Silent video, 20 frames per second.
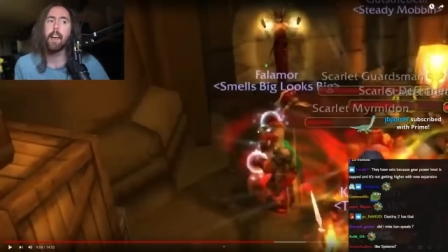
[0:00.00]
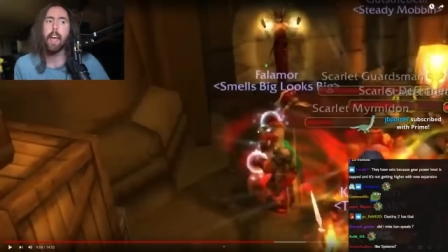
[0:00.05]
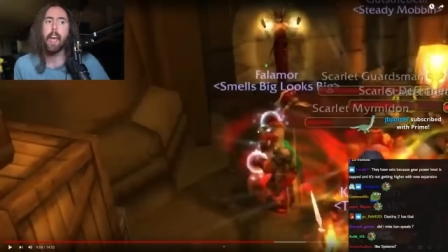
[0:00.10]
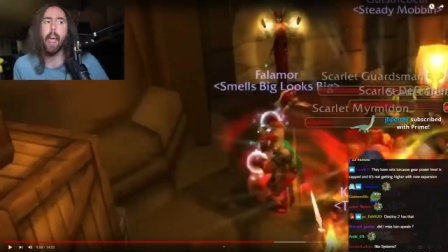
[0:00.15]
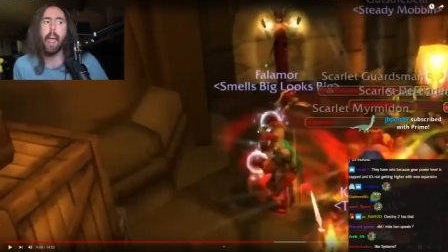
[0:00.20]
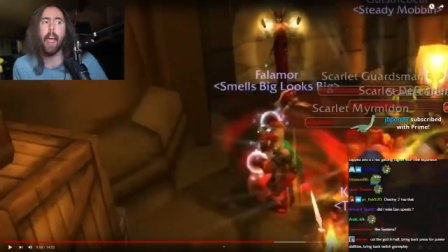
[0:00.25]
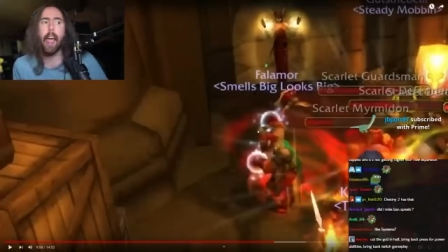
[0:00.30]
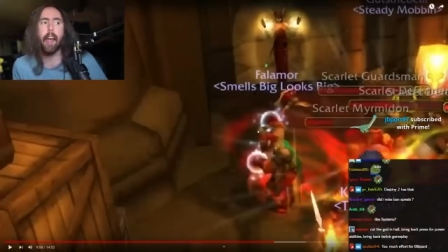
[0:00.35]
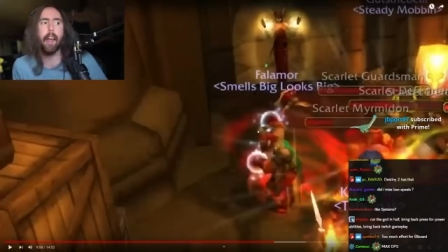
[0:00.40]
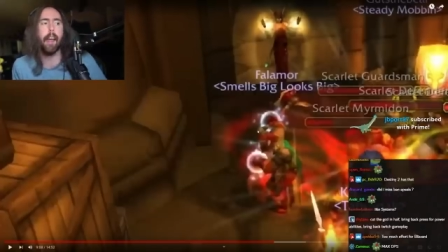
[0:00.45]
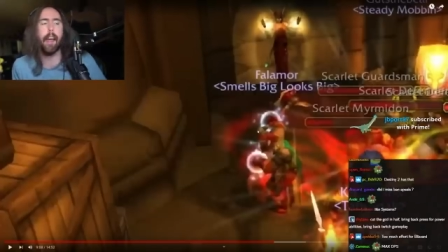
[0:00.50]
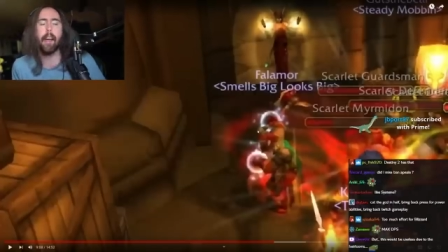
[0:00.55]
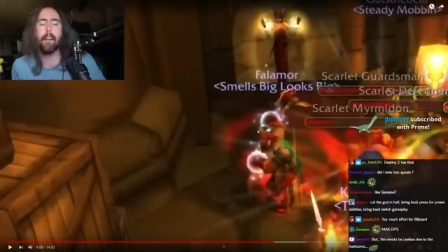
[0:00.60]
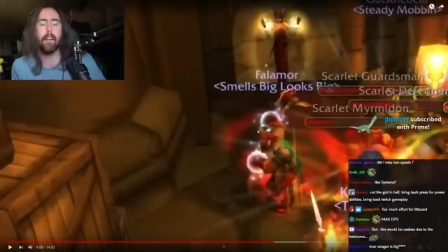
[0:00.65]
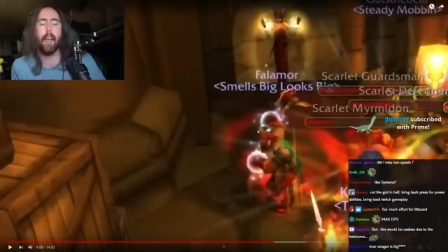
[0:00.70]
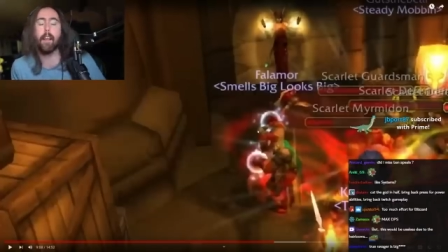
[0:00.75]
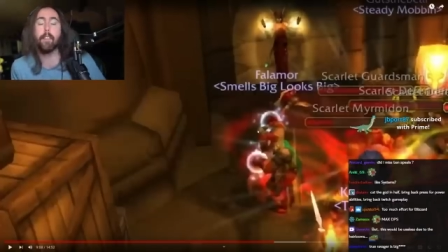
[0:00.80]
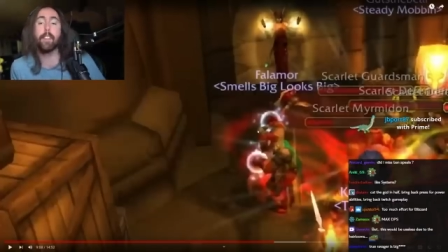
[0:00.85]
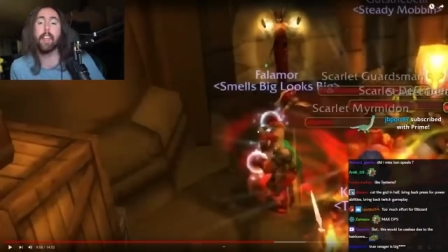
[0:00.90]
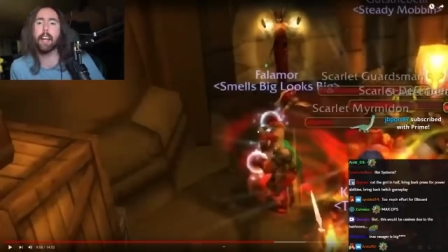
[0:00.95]

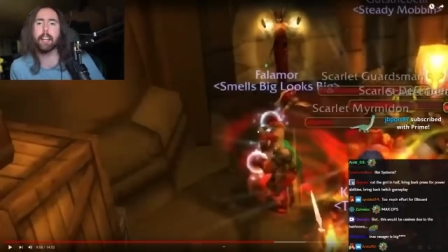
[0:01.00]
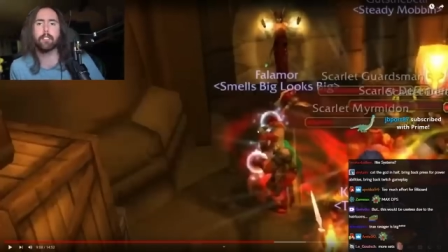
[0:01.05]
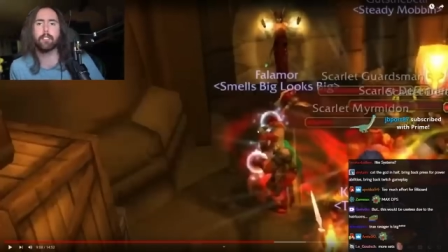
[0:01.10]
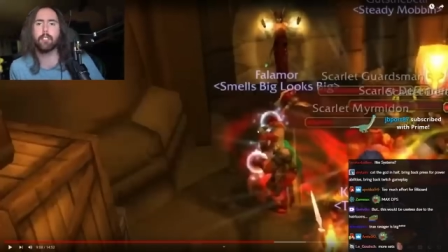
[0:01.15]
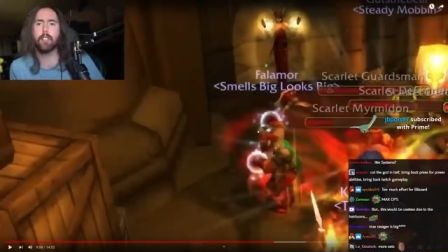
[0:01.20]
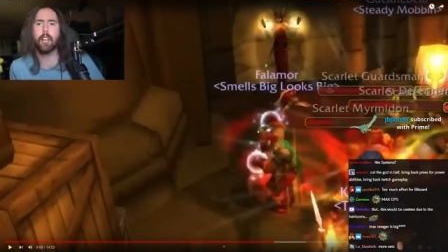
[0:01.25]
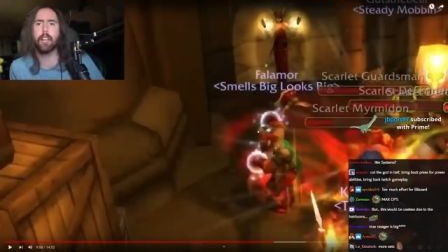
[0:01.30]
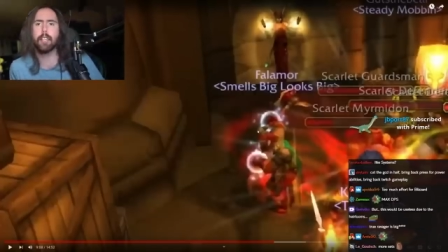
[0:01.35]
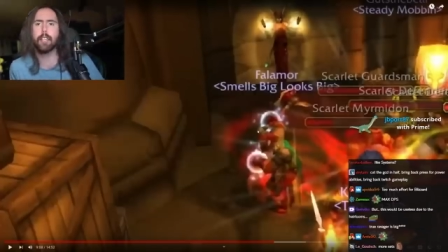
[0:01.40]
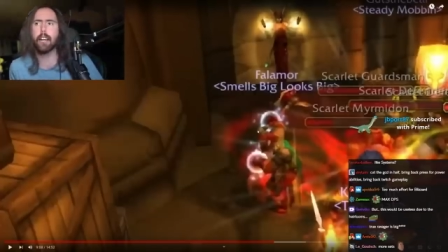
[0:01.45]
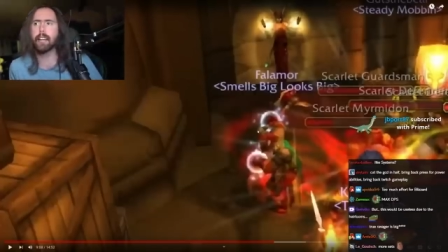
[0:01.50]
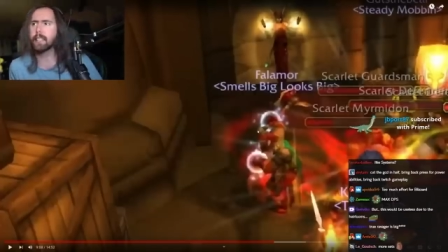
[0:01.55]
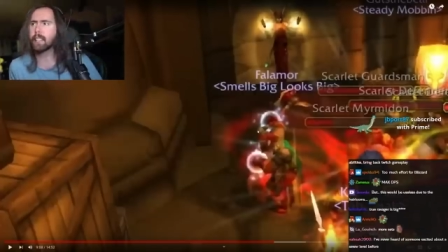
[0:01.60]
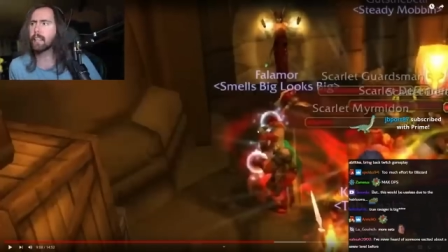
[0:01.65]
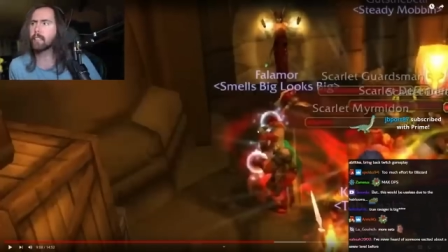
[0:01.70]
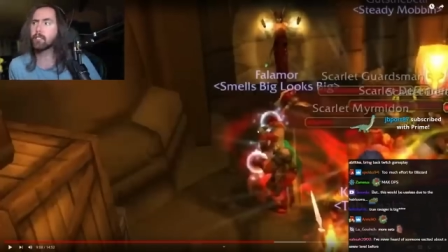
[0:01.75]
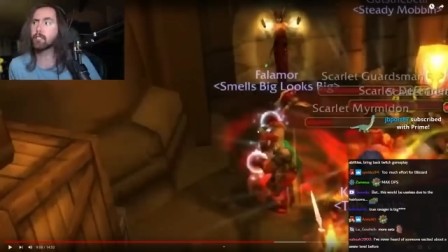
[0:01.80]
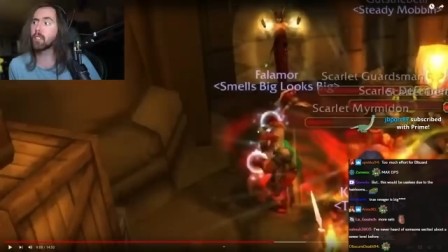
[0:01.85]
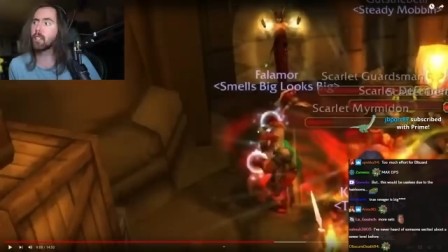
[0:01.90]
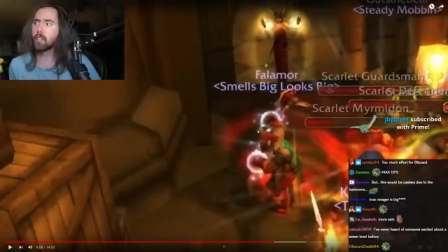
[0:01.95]
and that's it, like,
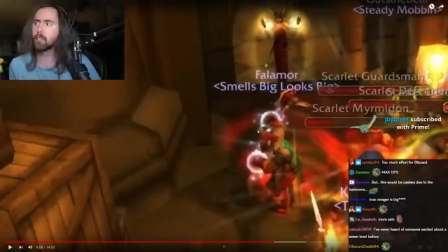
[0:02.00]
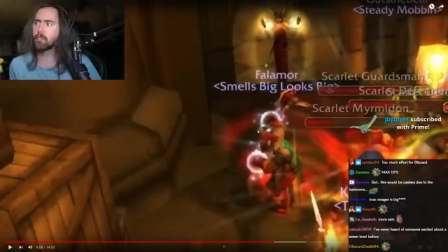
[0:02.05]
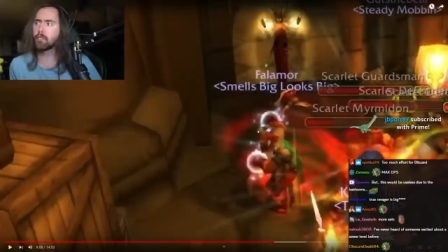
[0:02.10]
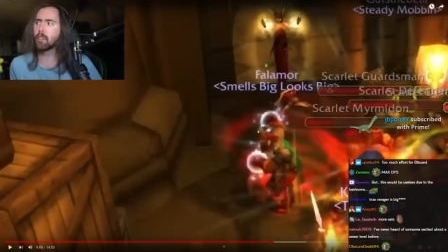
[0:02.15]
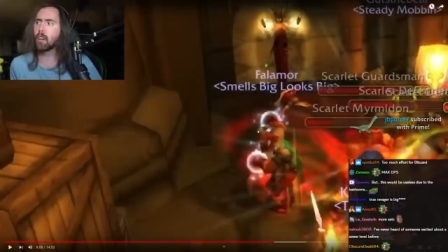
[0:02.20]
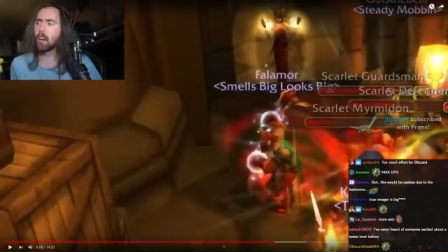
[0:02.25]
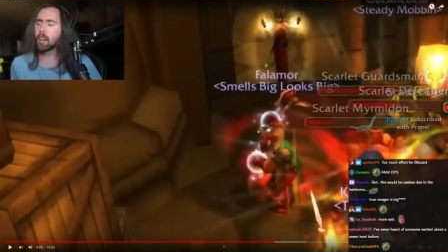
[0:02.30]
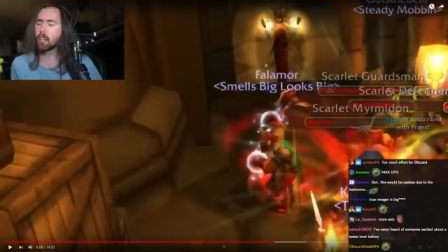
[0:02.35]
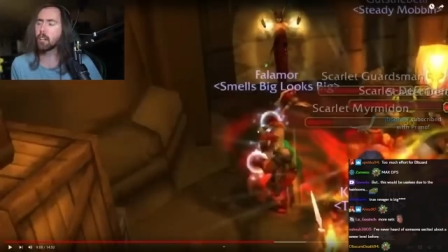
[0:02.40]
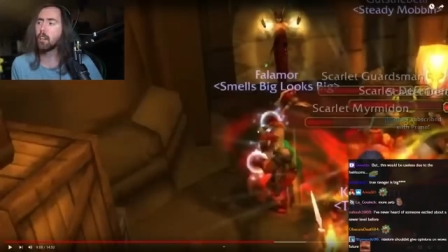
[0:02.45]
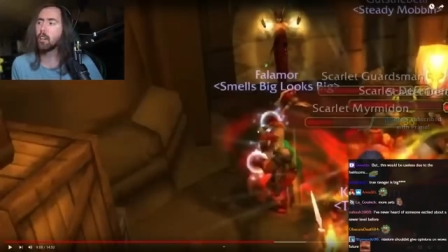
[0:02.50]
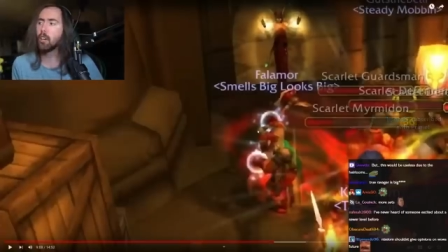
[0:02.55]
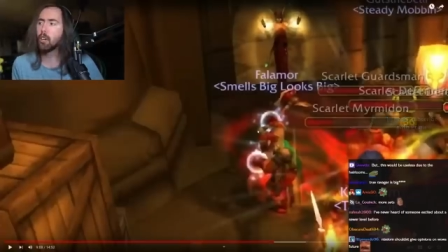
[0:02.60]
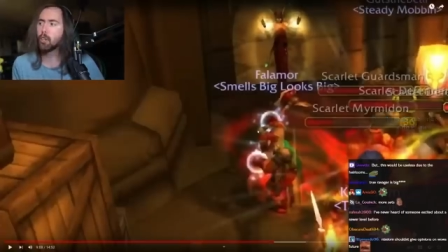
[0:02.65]
that's gonna suck.